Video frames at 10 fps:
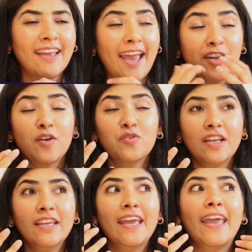and not
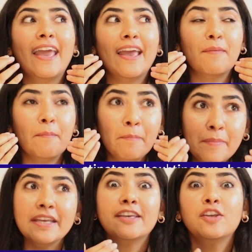really
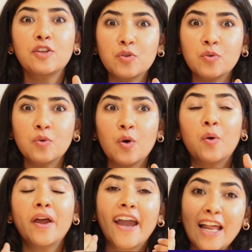making you do
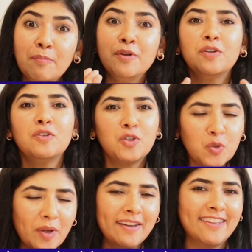or helping you
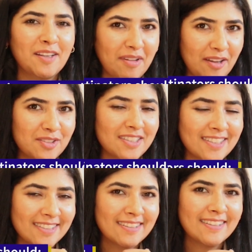do anything about it.